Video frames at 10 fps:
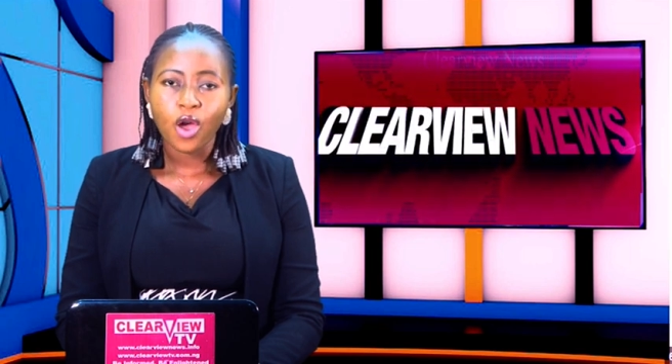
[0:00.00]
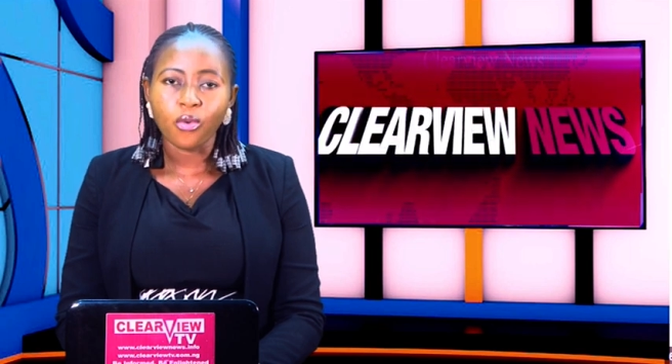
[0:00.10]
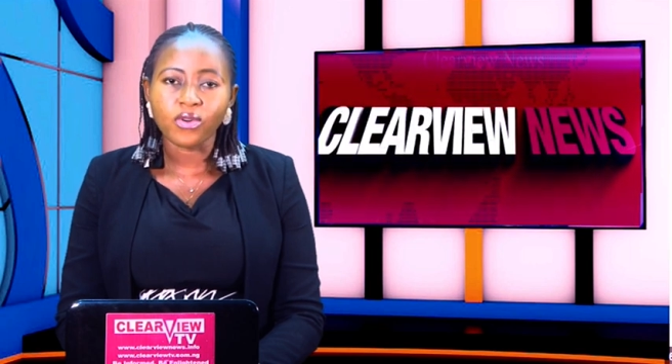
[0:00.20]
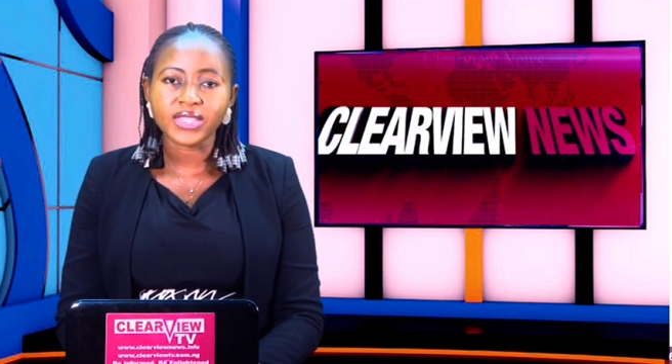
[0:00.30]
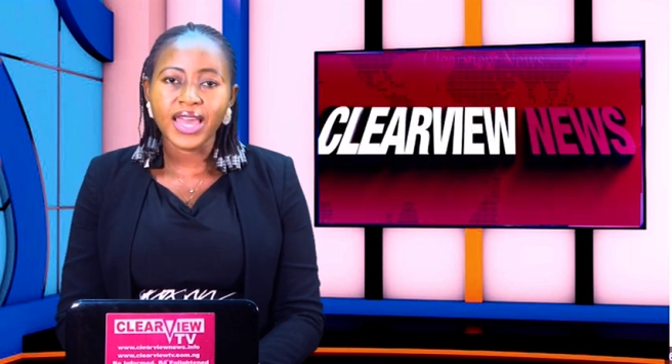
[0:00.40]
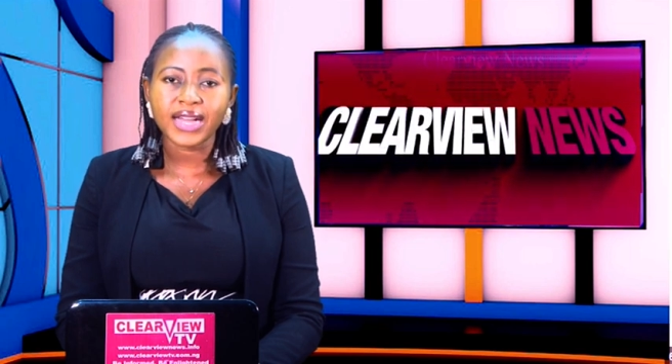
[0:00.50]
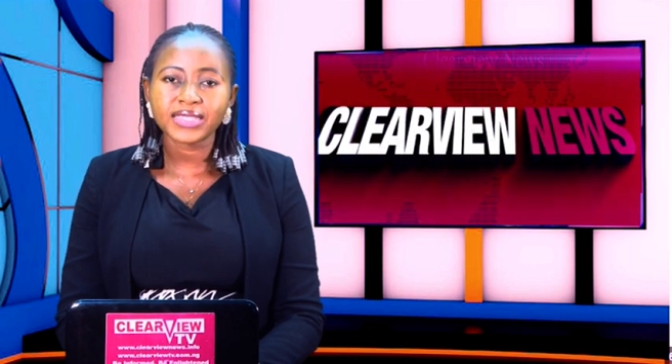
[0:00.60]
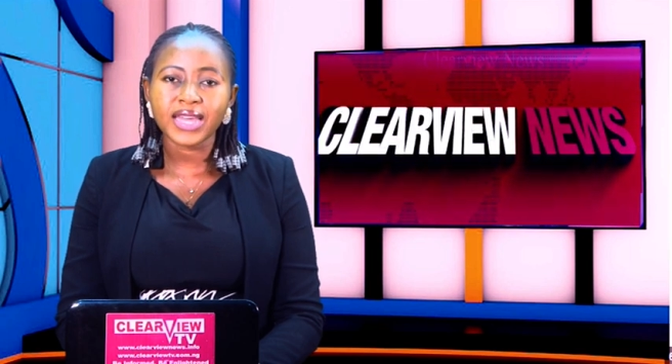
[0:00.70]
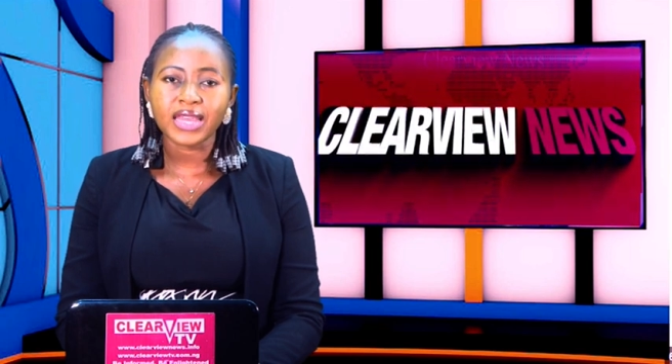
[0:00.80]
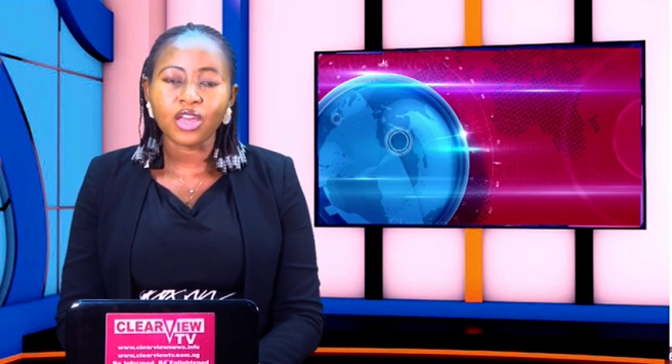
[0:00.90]
was
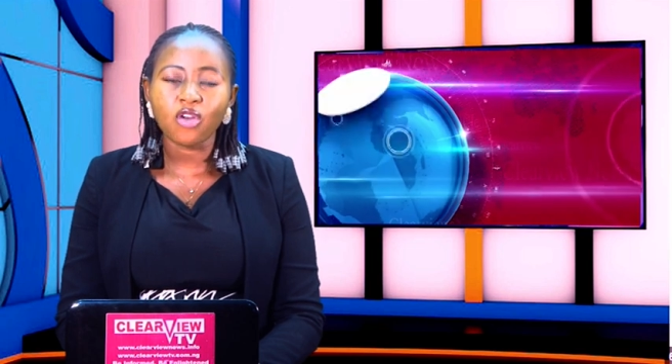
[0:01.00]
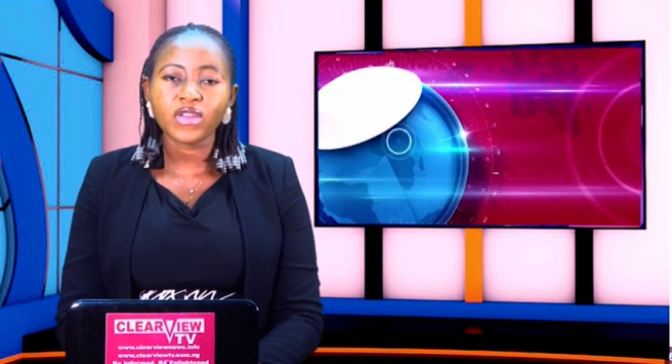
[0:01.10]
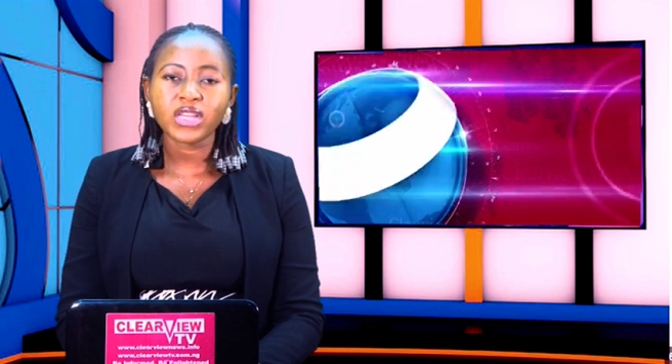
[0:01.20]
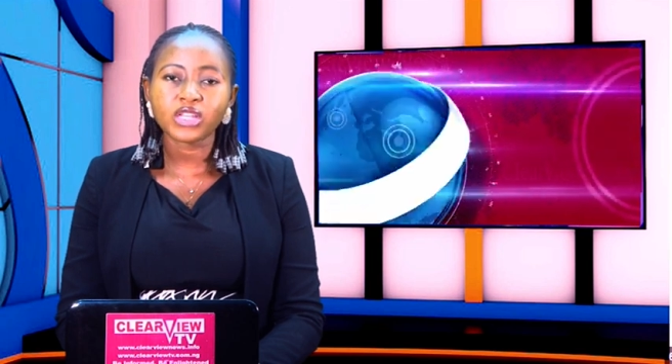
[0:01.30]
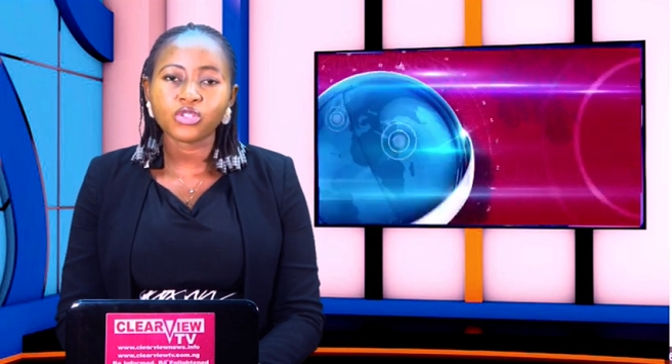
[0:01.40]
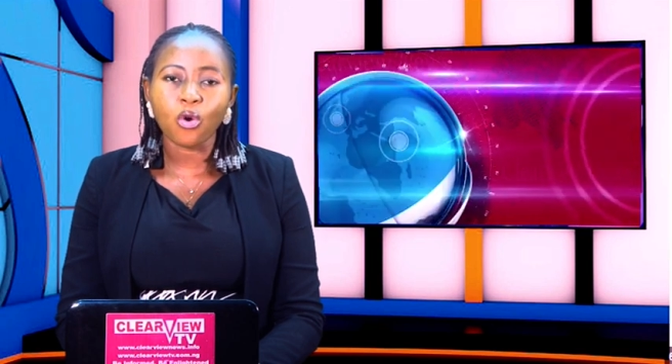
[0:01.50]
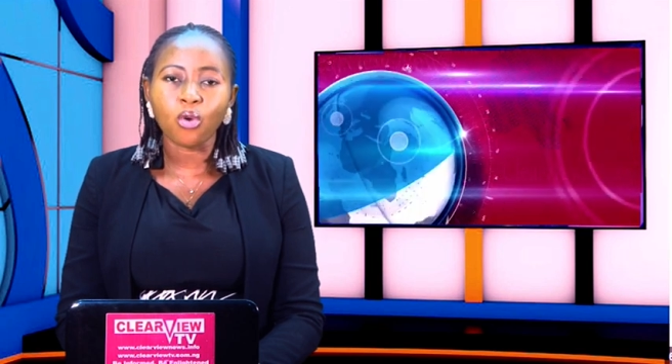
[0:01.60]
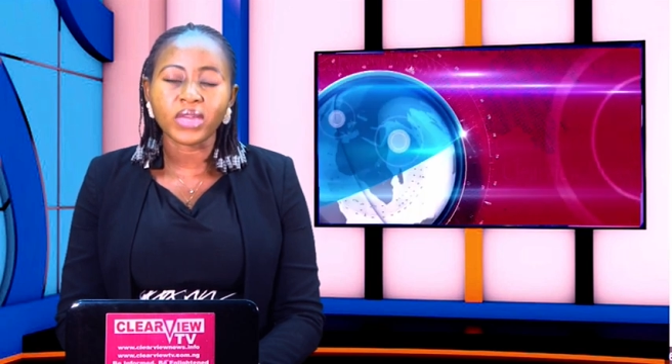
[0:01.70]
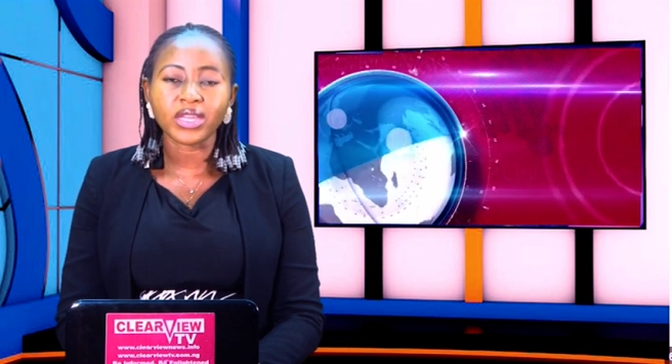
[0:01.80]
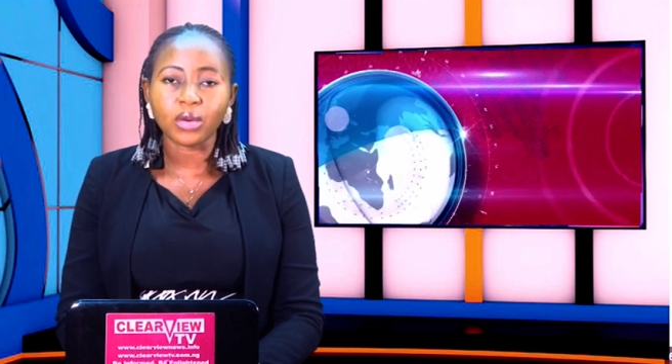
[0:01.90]
held at the orphanage
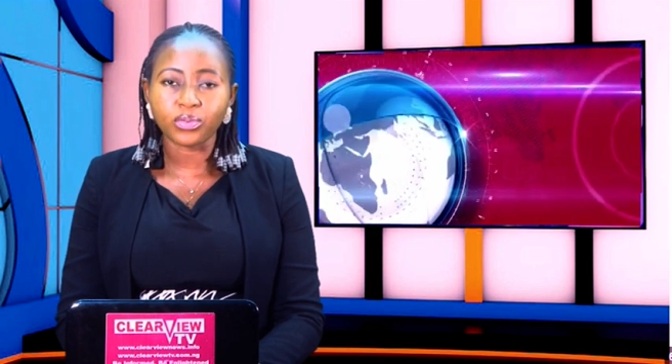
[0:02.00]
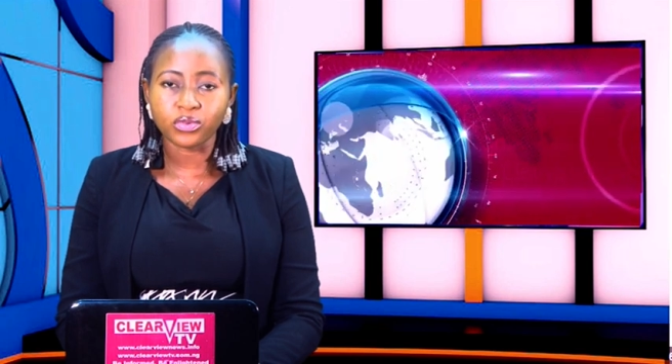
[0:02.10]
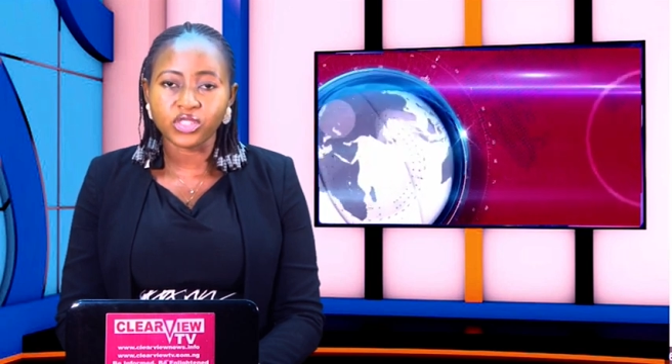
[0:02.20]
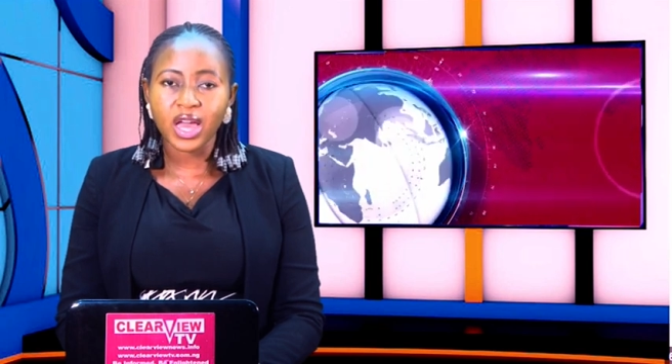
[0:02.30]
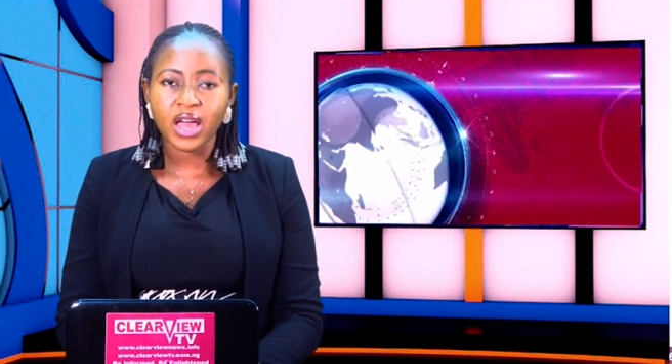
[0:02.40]
home in Abuja